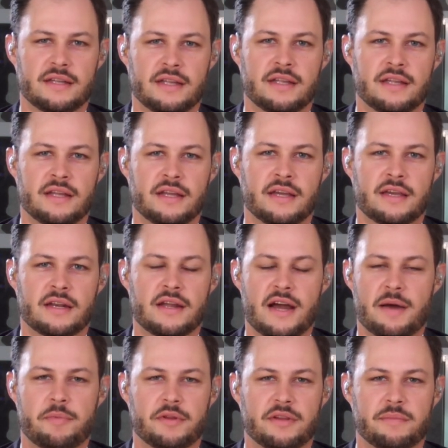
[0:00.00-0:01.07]
It can
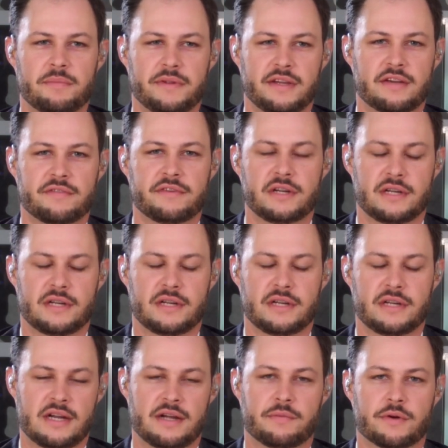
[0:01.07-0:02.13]
happen in the blink of an
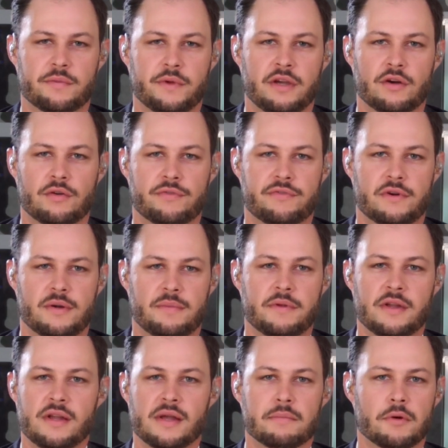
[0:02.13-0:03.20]
eye, where we go from
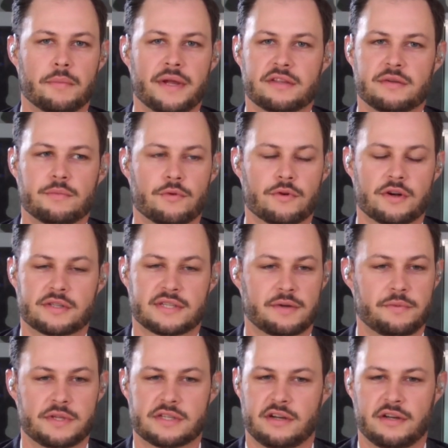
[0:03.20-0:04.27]
momentum works like we
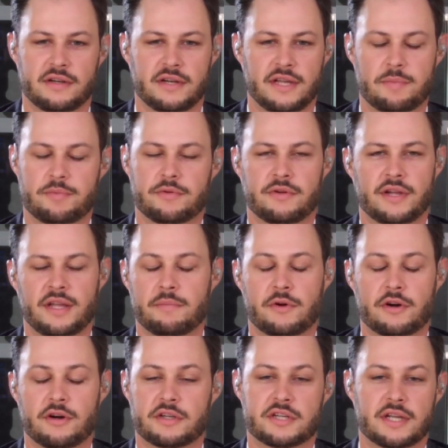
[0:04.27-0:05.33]
saw in
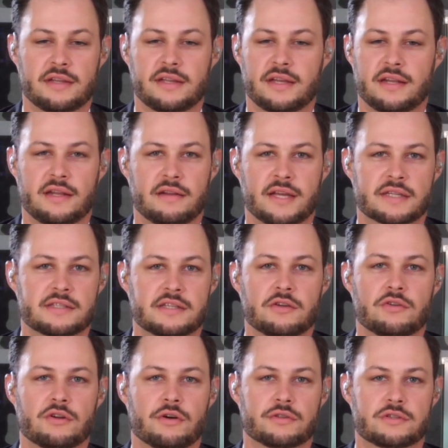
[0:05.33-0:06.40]
March, and then next thing you
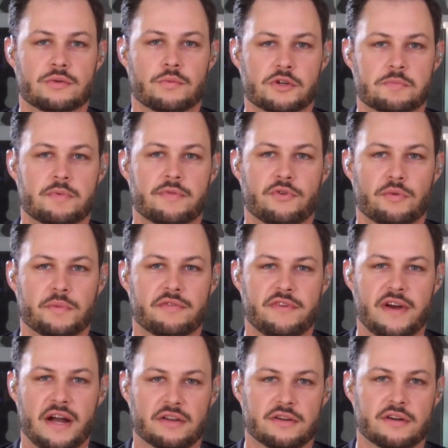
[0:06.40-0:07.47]
know, it's the worst performing
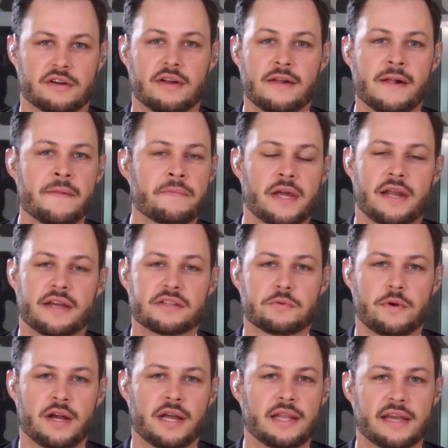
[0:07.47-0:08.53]
factor. And hence
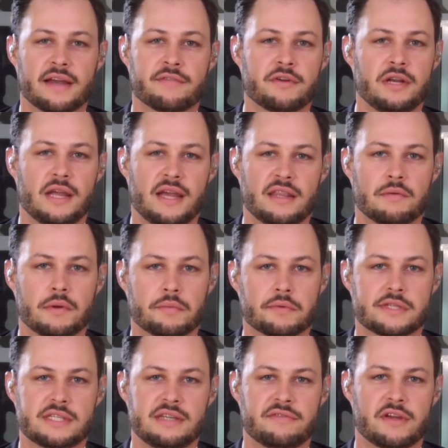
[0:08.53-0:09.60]
why, like every day that we
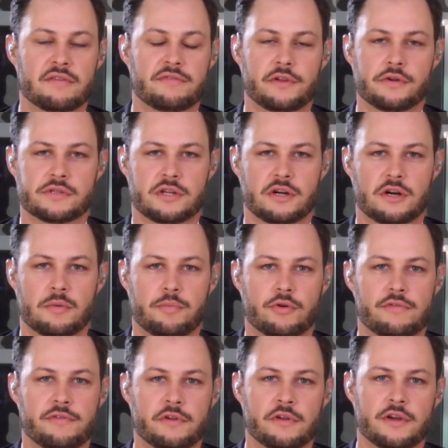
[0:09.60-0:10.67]
receive inflows in our
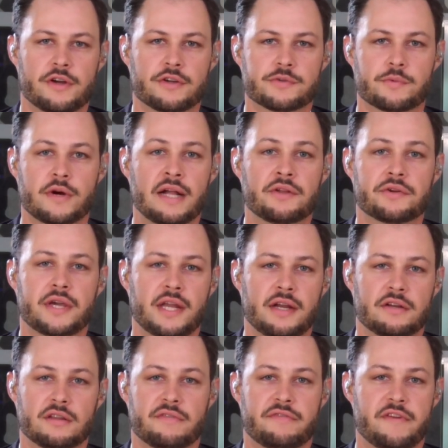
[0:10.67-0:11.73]
portfolios, we're
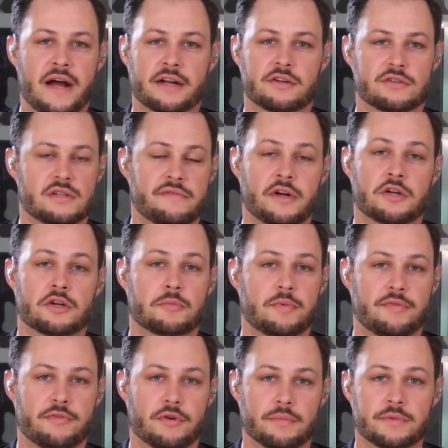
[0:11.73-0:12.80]
allocating to the factors that have
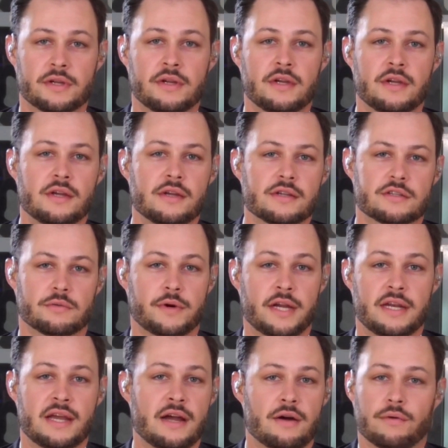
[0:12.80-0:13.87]
underperformed. So
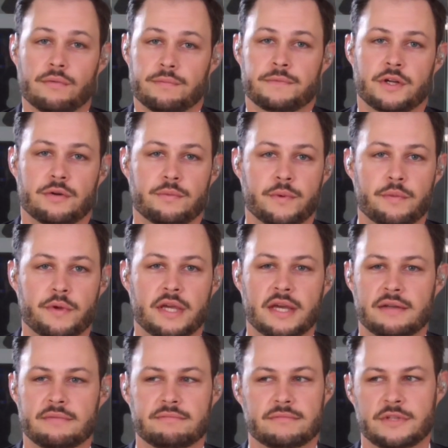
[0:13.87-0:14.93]
right now, when we
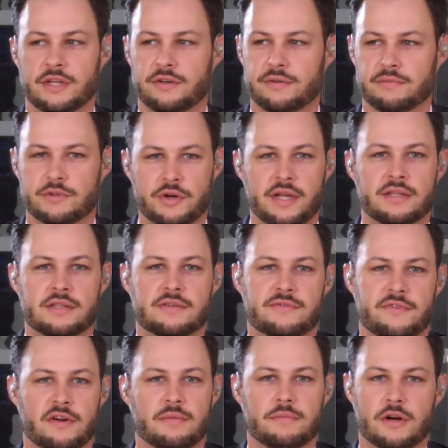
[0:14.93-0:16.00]
get, trades
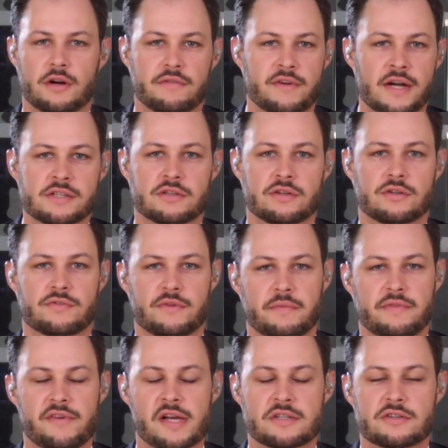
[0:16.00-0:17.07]
from our advisors, from
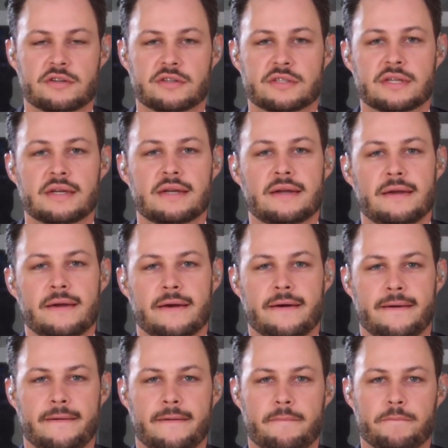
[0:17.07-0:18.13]
investors,
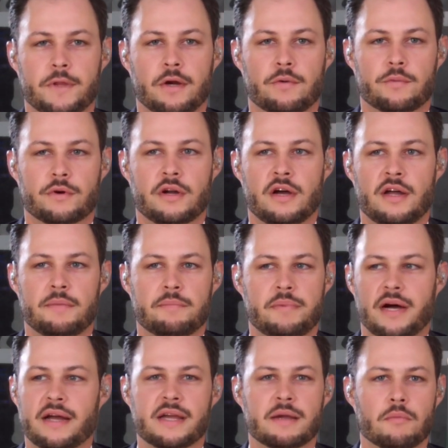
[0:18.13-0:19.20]
we're not
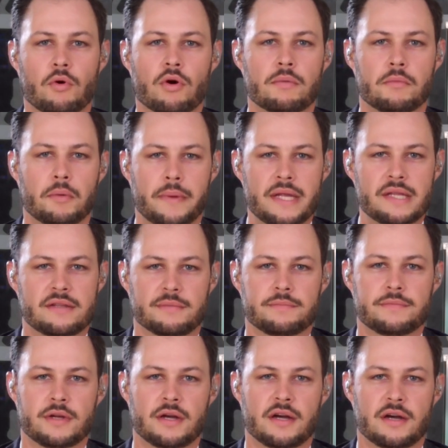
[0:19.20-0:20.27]
buying more momentum.
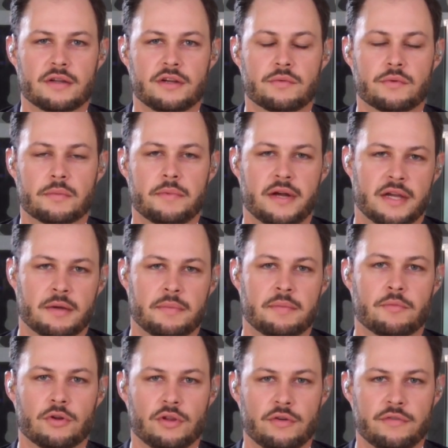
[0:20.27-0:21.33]
We're buying a bit
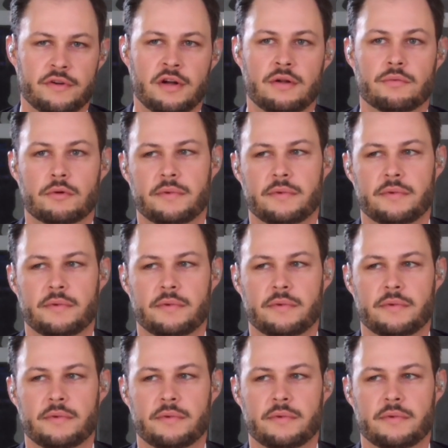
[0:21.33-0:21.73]
more low vol.